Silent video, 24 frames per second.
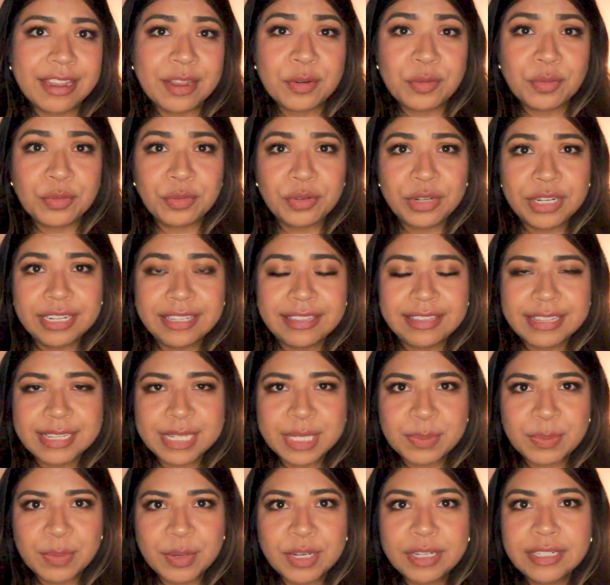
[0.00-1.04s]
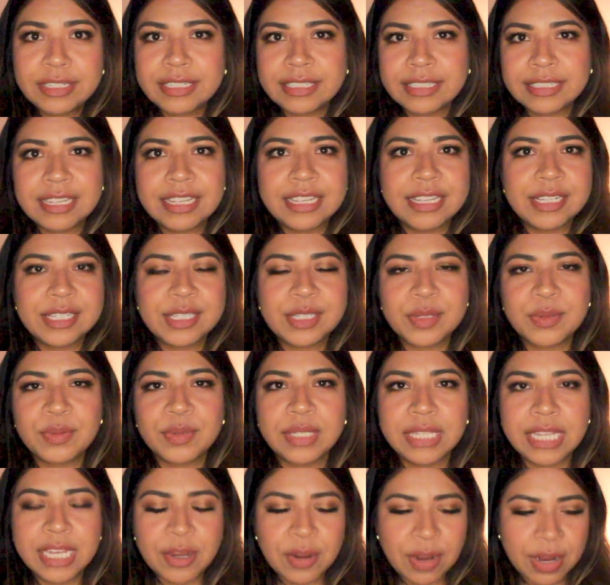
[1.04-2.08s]
and read this book. It's a
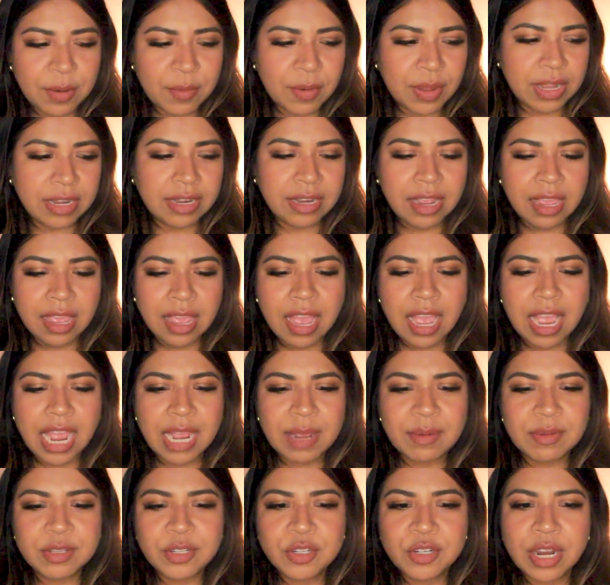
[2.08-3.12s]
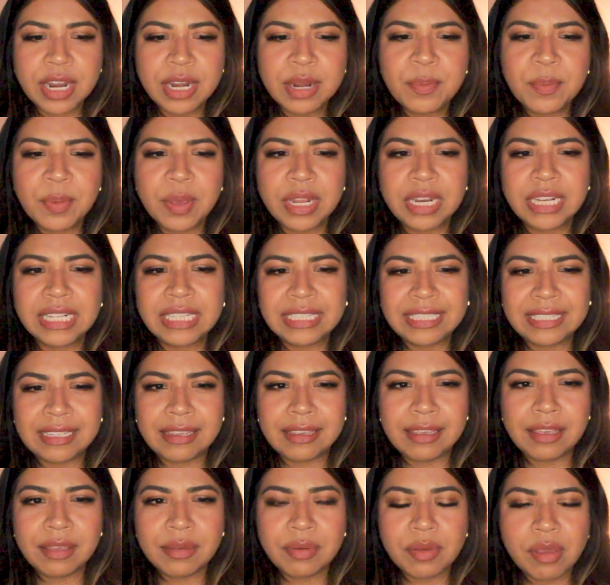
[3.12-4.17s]
really great one. I will try to put a
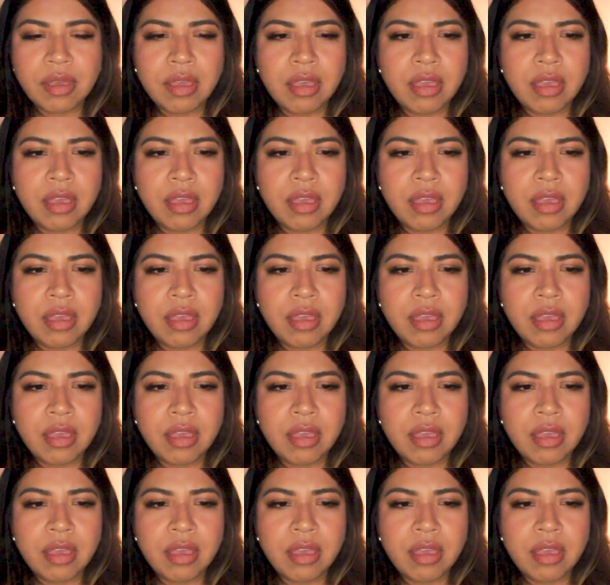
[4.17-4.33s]
link